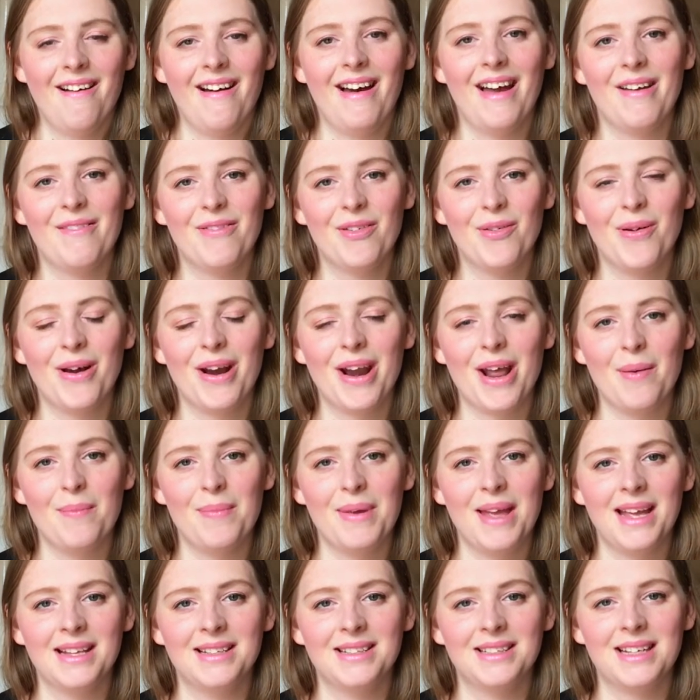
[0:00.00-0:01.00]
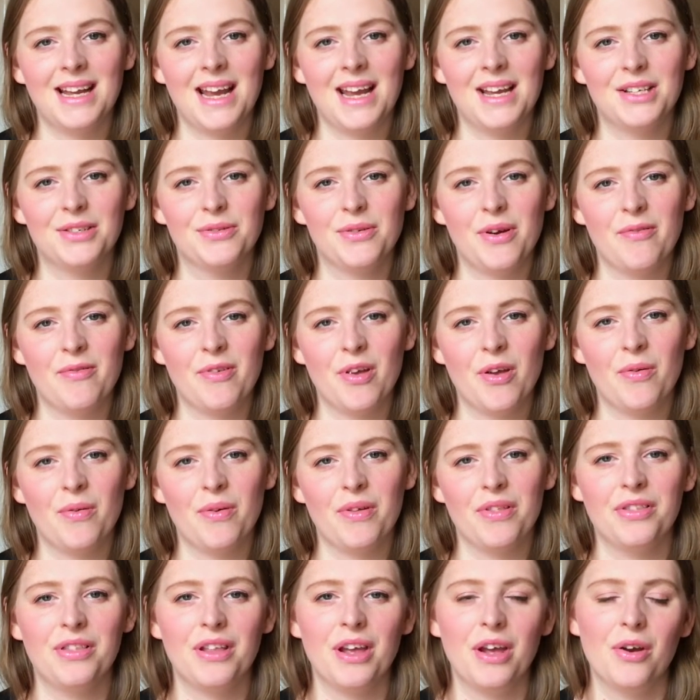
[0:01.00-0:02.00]
Hi everyone, I'm here today to
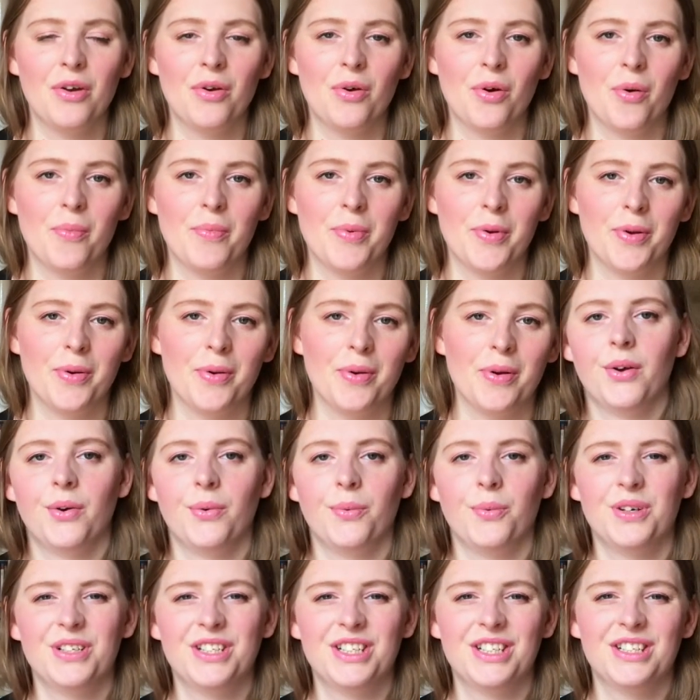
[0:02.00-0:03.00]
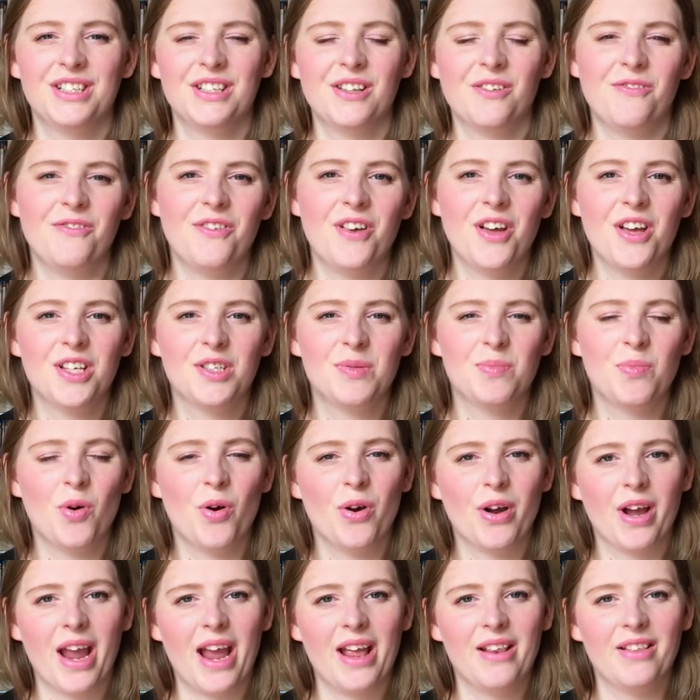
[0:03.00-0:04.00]
review Theodore Boone, which is the first
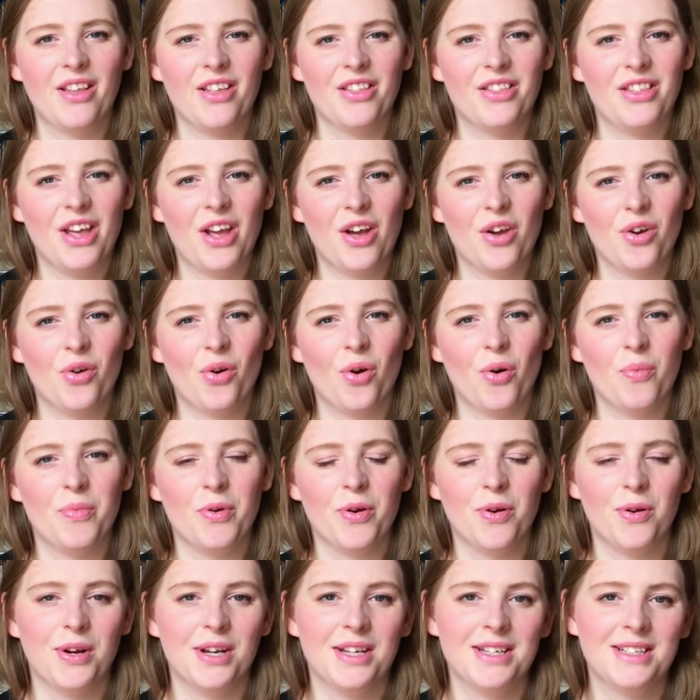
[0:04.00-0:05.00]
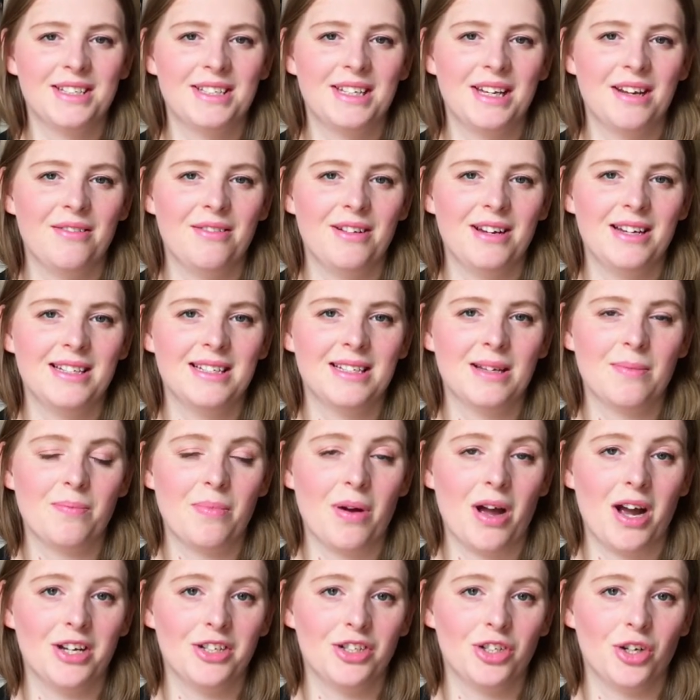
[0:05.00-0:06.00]
book in the Theodore Boone series
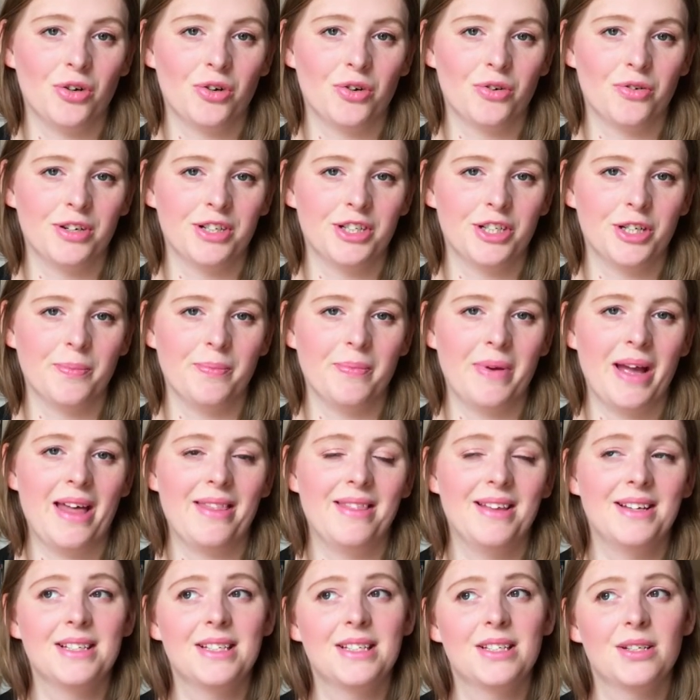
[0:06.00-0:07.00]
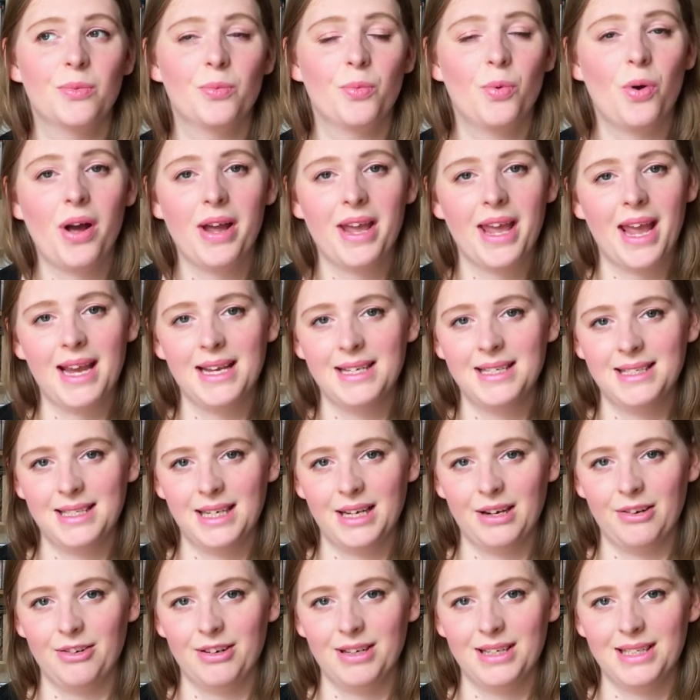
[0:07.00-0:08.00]
by John Grisham, and this is a YA
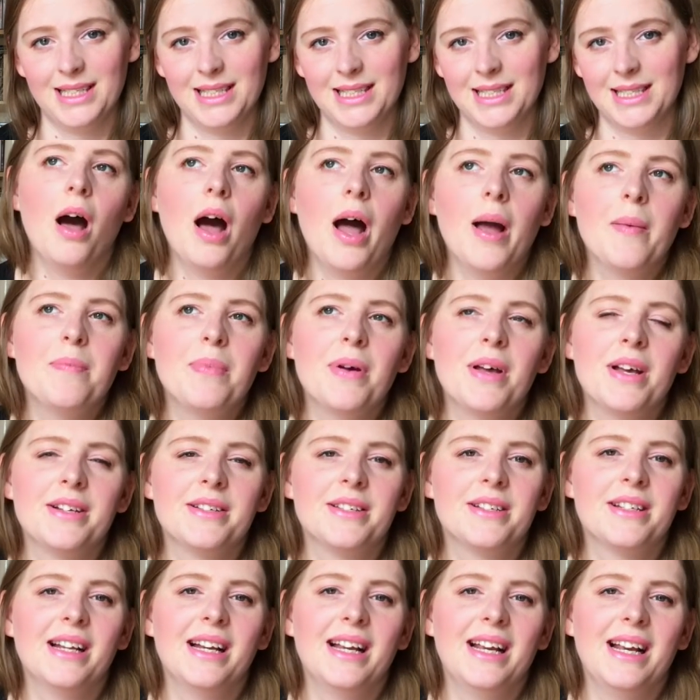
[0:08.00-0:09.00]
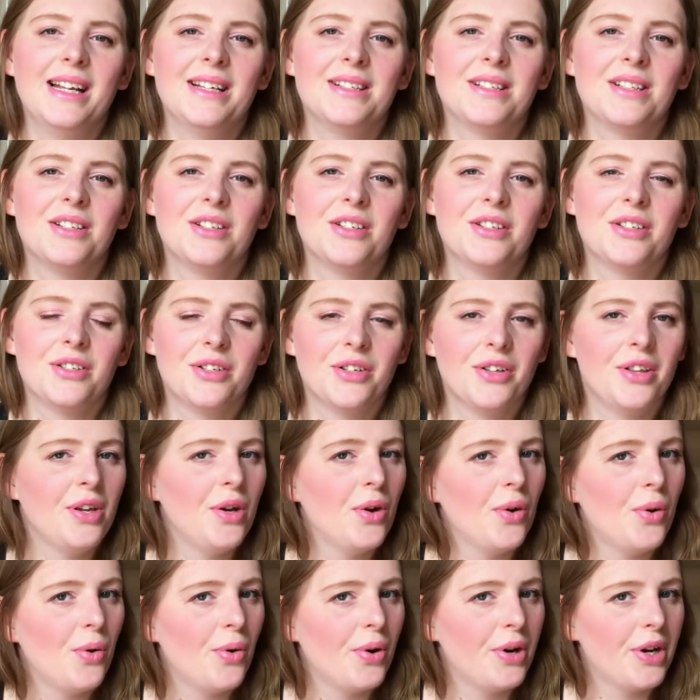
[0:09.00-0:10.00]
series. I personally listened to
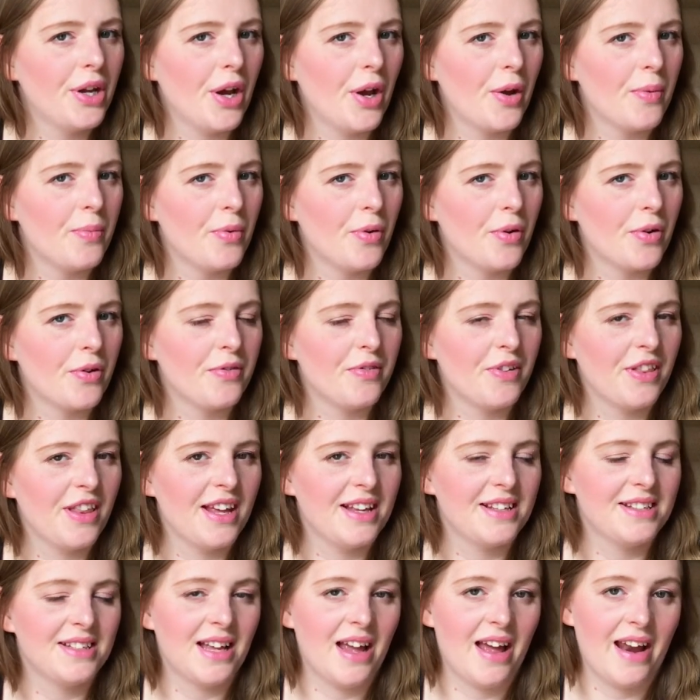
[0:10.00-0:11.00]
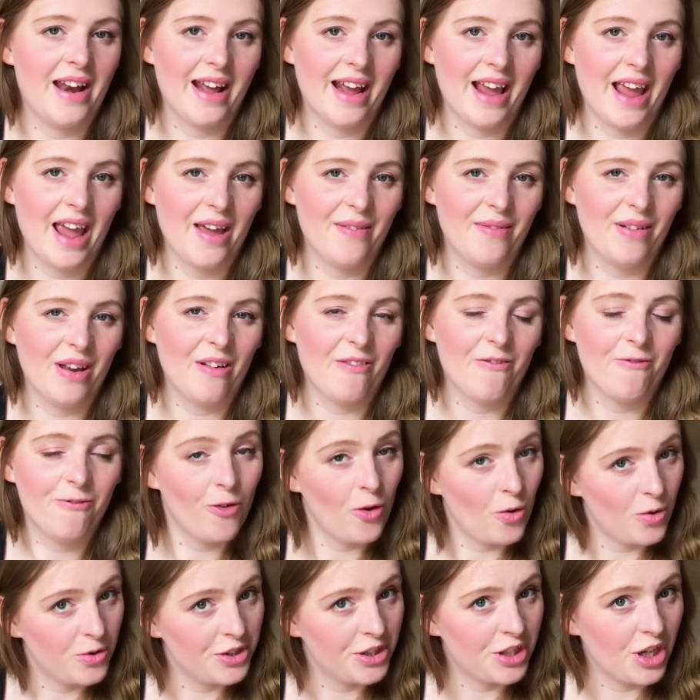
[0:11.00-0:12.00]
the audiobook for this and I gave it
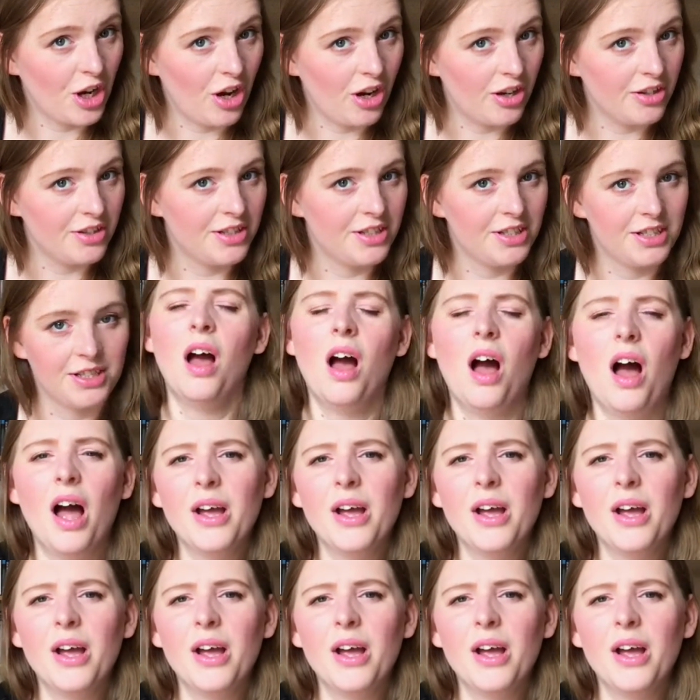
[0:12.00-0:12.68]
4 stars.